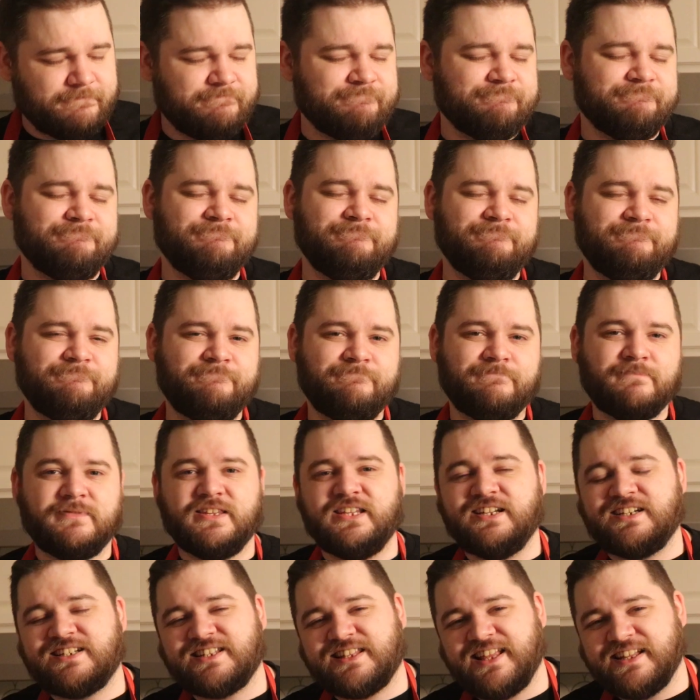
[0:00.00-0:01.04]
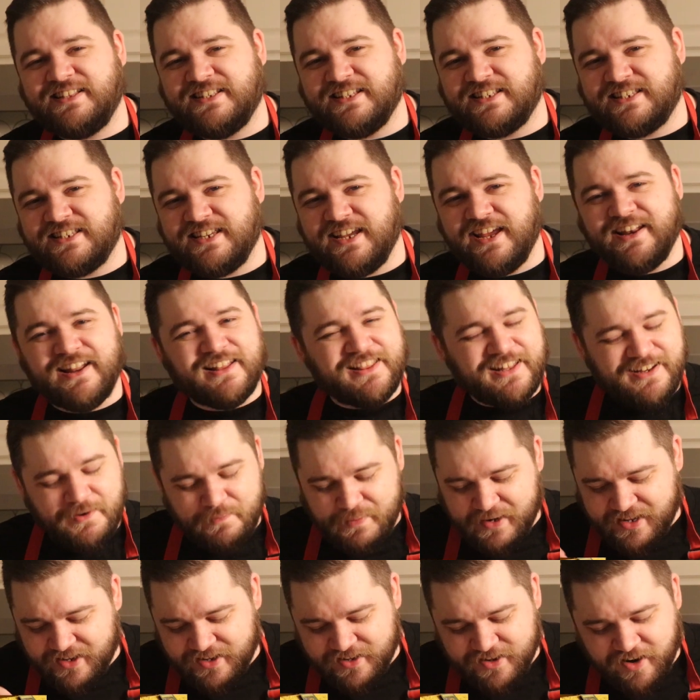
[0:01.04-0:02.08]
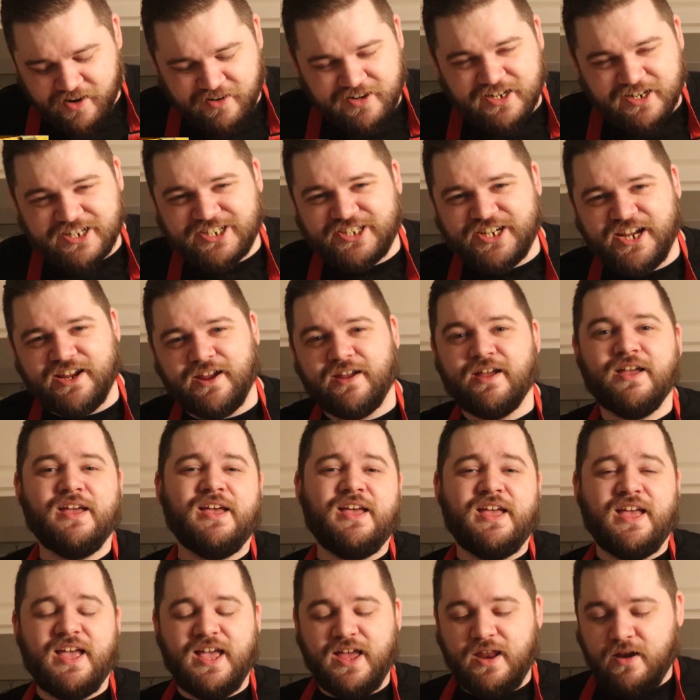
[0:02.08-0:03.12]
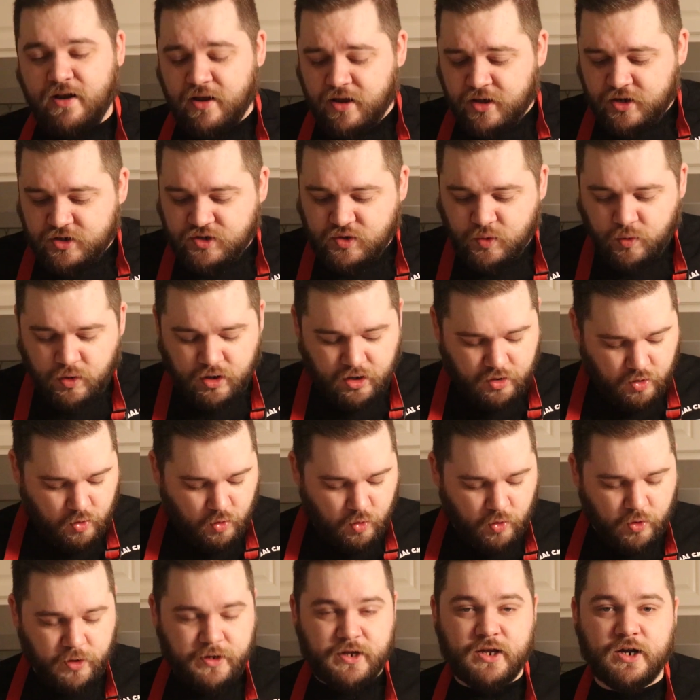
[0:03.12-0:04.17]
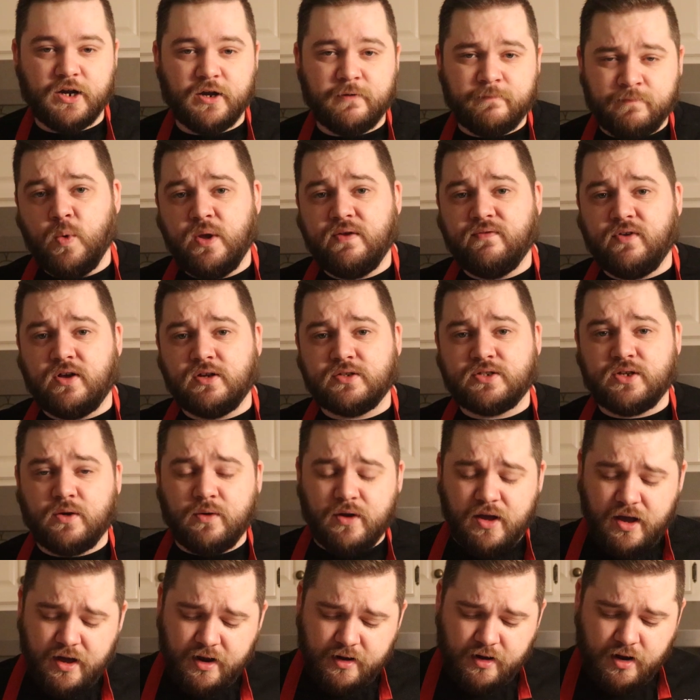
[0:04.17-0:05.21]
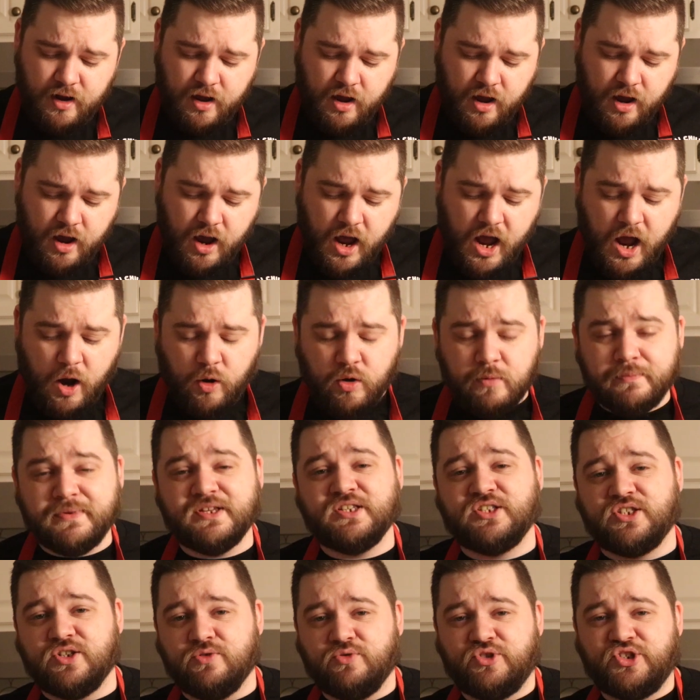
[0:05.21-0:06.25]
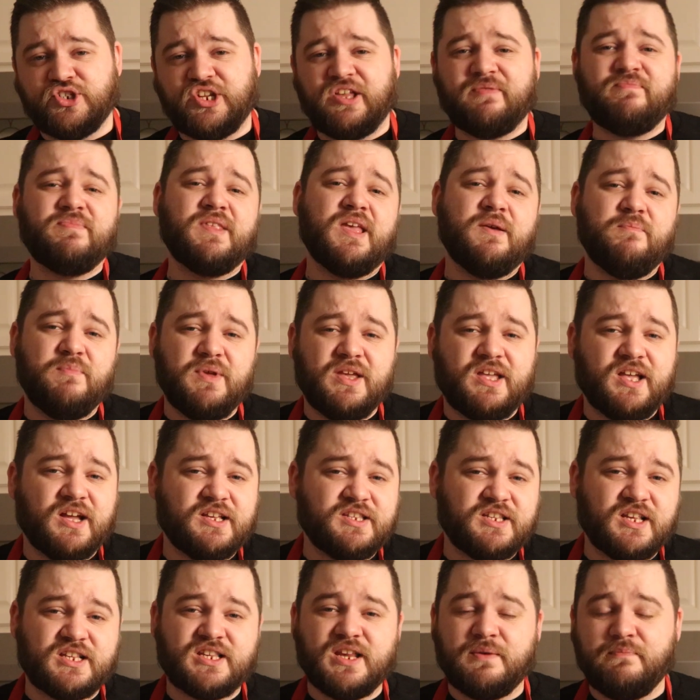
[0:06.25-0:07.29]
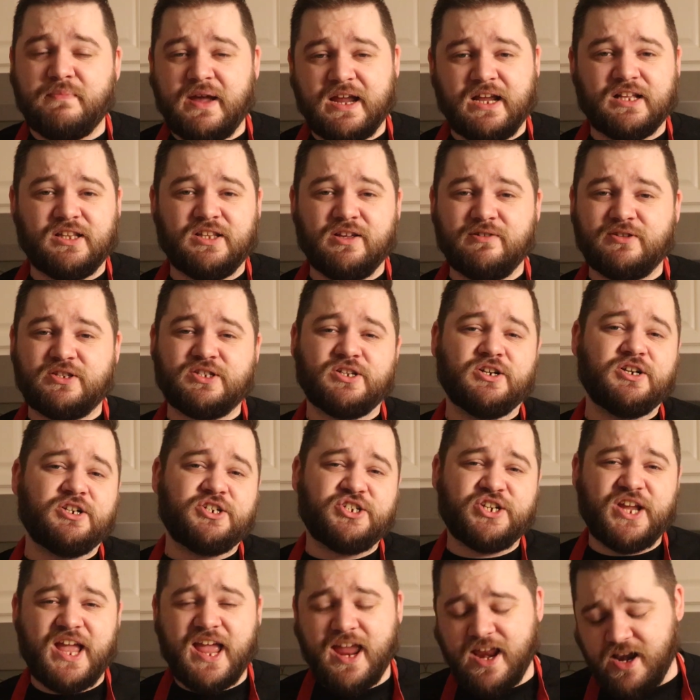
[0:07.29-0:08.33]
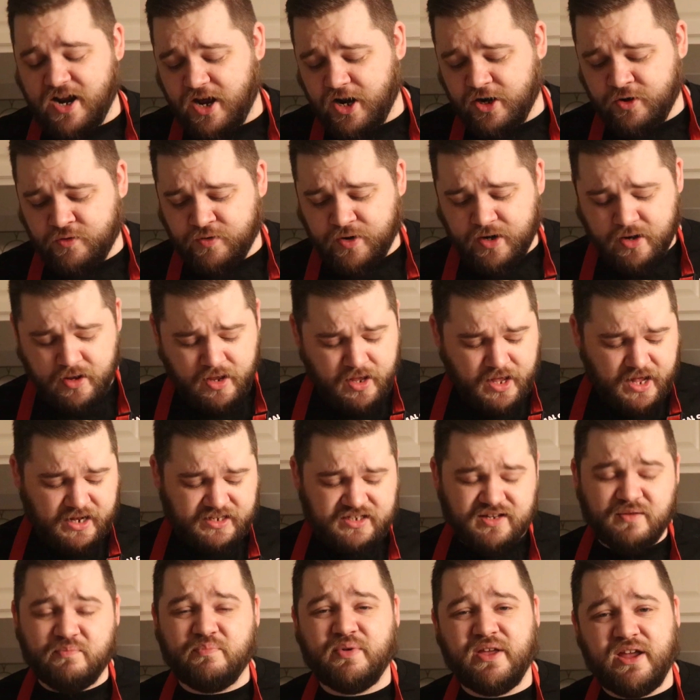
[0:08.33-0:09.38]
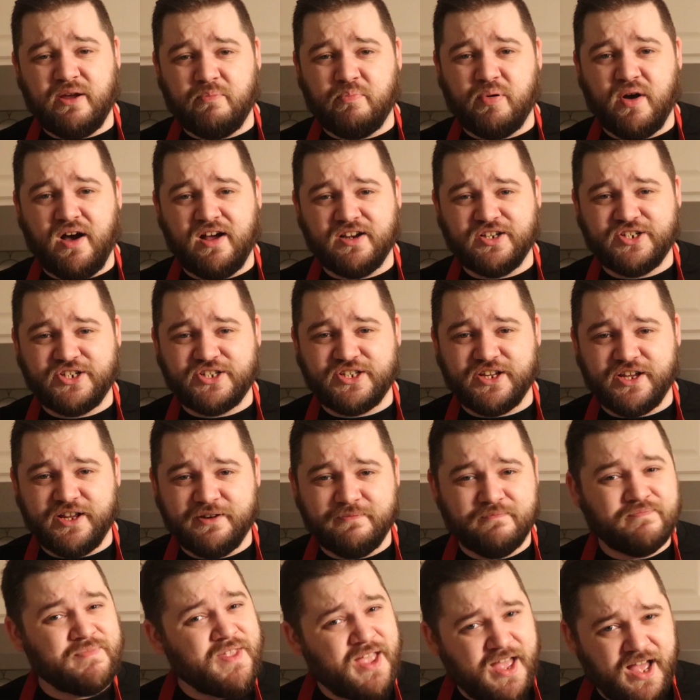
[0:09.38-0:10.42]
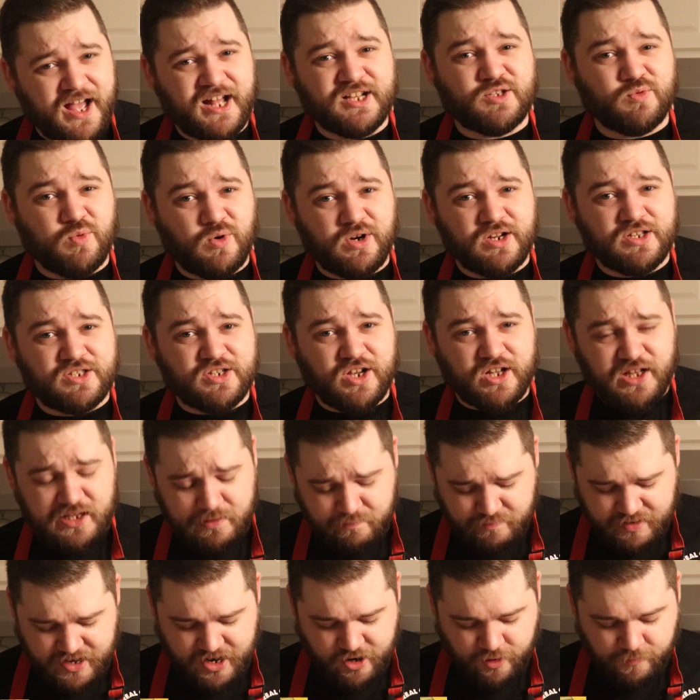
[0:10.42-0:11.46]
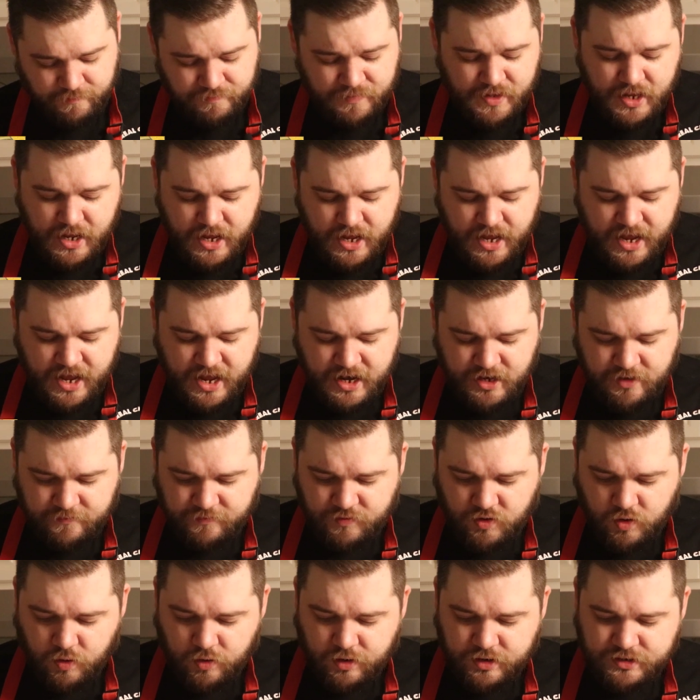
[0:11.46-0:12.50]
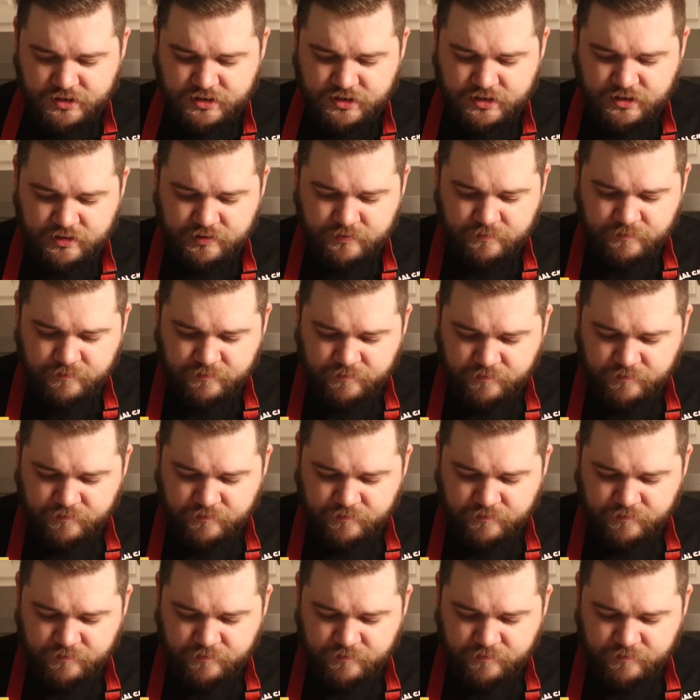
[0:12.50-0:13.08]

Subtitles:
you just like to see it, a little bit of garnishing into our core here. We've also got our Mizuchi, because it's a Megalo Search 800. That's a big punch, son. That's what it's all about. And of course,